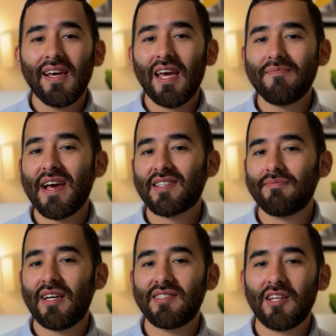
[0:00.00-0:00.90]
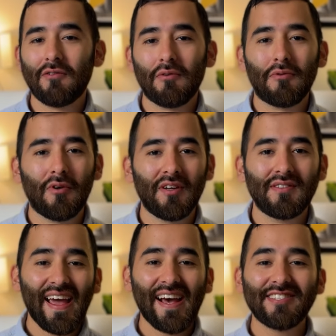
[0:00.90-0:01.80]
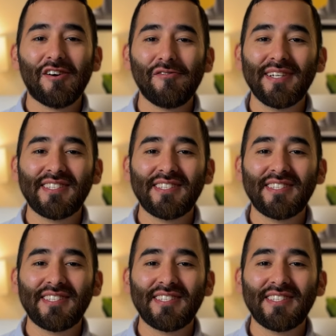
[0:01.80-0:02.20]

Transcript: and maximizing your rewards. As always,